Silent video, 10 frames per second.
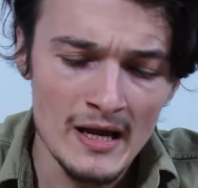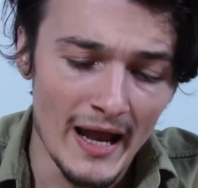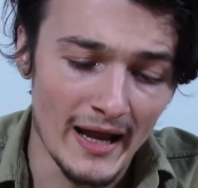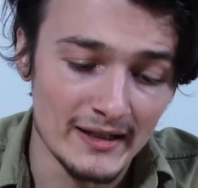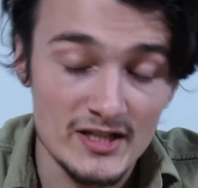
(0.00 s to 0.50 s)

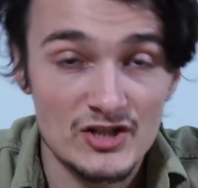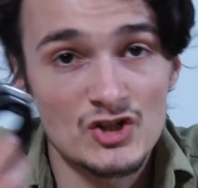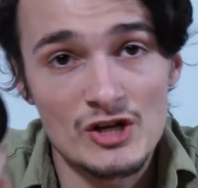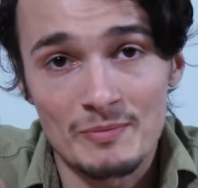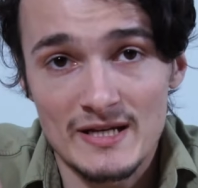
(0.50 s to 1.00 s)
and it's
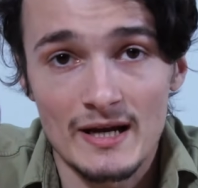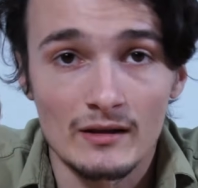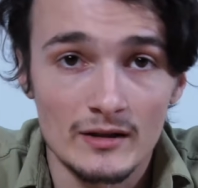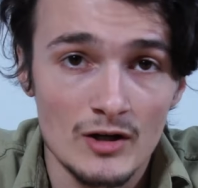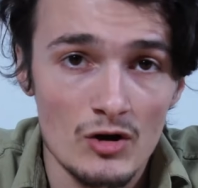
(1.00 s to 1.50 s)
cheap as
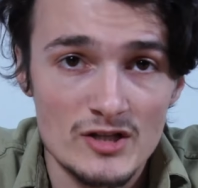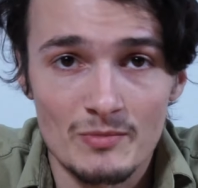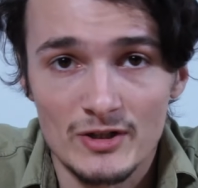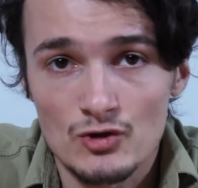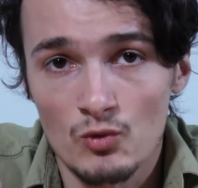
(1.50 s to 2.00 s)
hell. It costs
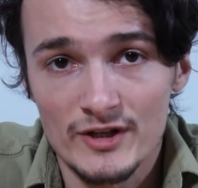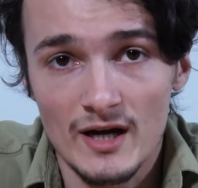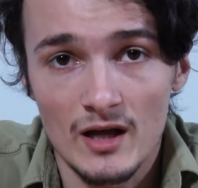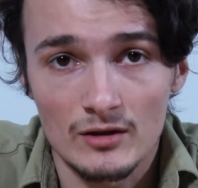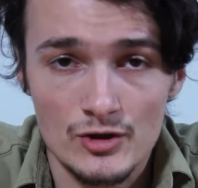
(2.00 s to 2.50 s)
about
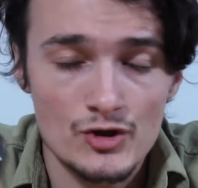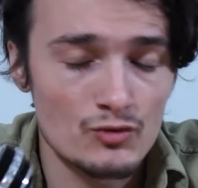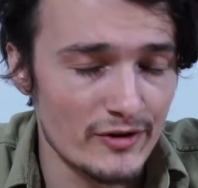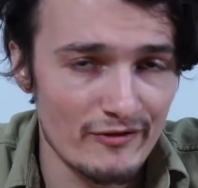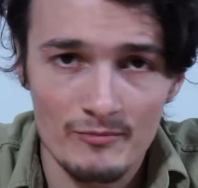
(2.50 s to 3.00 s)
$20,
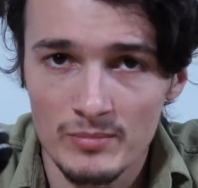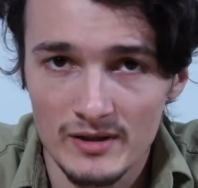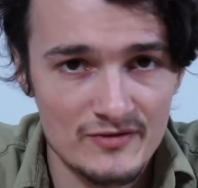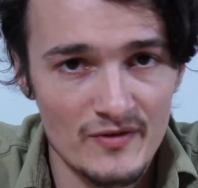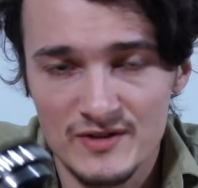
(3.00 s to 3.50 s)
25
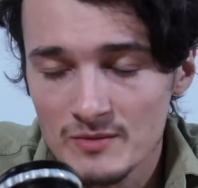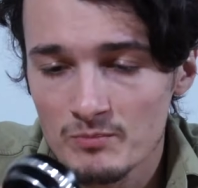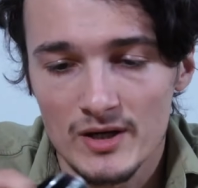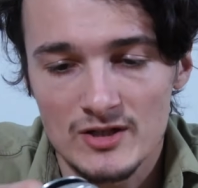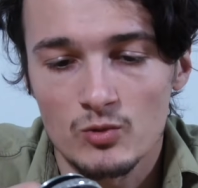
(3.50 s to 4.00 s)
bucks, 15
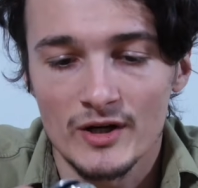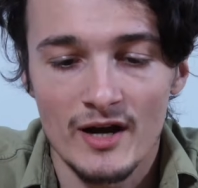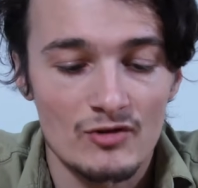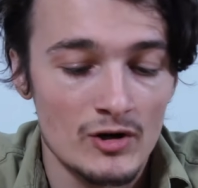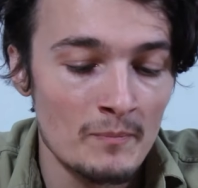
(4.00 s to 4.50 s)
bucks,
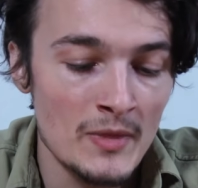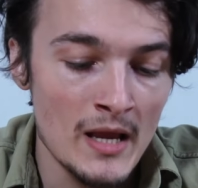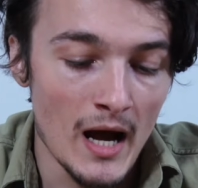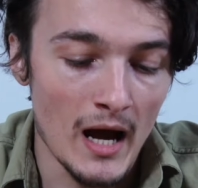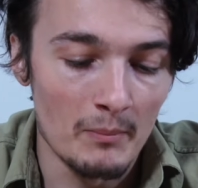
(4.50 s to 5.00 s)
whatever,
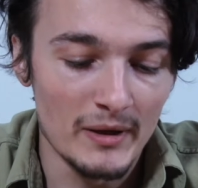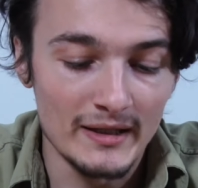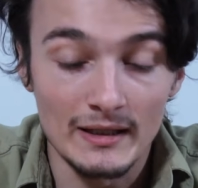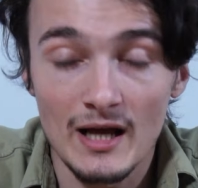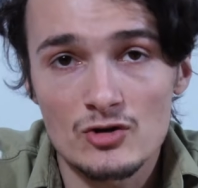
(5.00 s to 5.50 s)
but it
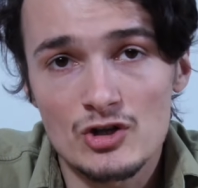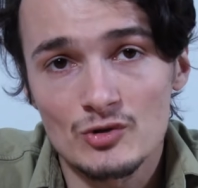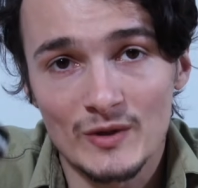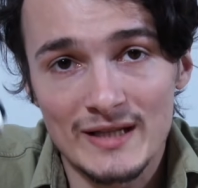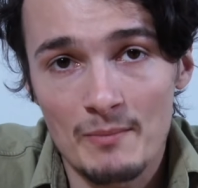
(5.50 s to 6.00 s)
allows you
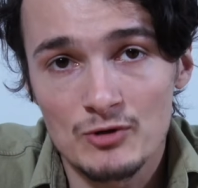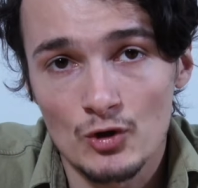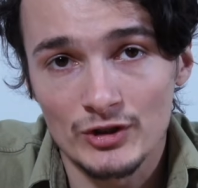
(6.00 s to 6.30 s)
to adapt your